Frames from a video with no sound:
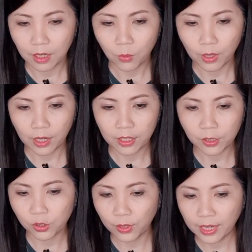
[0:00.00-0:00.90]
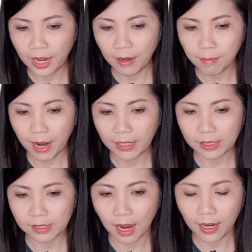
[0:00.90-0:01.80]
we're going to use 28
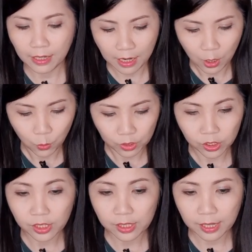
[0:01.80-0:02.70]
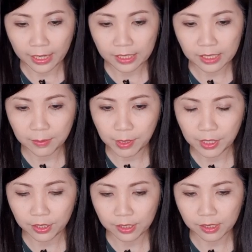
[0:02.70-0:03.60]
minus 9, which is 19
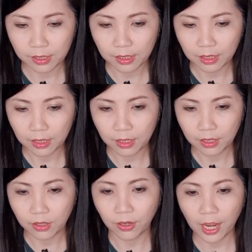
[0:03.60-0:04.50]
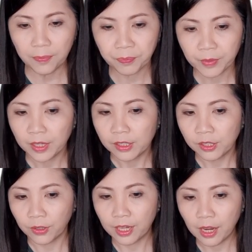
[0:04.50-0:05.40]
meters. Okay,
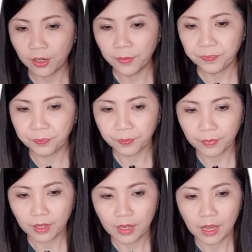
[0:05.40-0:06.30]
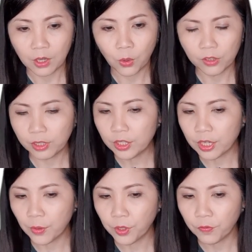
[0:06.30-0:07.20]
so here, a quadrant
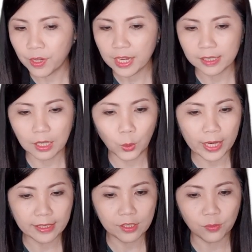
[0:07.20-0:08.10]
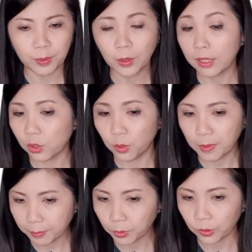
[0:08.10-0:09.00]
QUV is allocated to build a
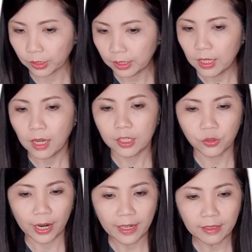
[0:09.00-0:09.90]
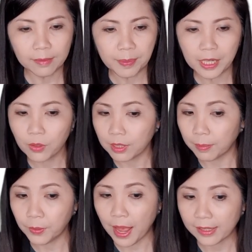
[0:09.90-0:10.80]
swimming pool. A triangle
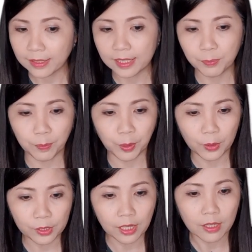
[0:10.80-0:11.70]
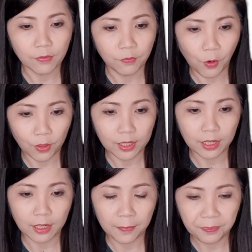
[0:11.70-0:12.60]
PQWS is proposed for
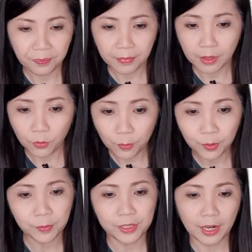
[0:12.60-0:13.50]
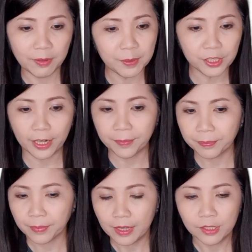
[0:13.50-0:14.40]
the Rumput Mutiara project.
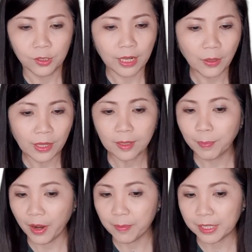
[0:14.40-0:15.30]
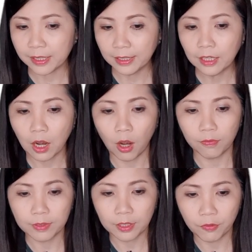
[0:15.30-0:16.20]
So calculate the perimeter
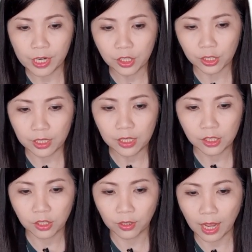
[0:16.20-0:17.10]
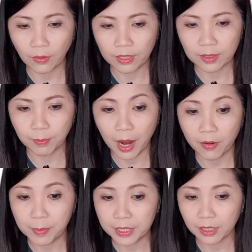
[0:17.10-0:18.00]
of the region. So calculate the
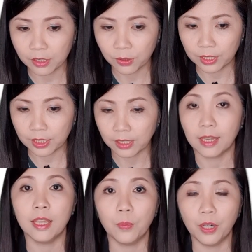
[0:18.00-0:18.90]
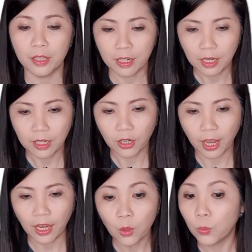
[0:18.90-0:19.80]
perimeter. So this is the keyword,
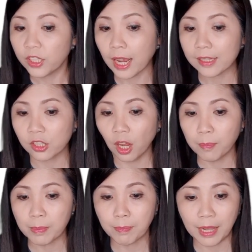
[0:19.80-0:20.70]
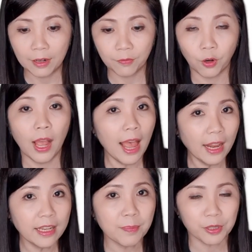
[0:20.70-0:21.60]
okay, which has not been planned for
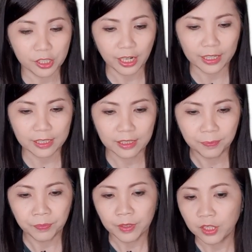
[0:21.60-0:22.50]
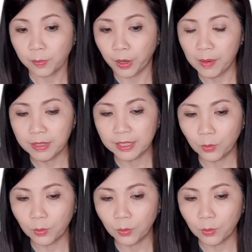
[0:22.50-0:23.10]
any project. So perimeter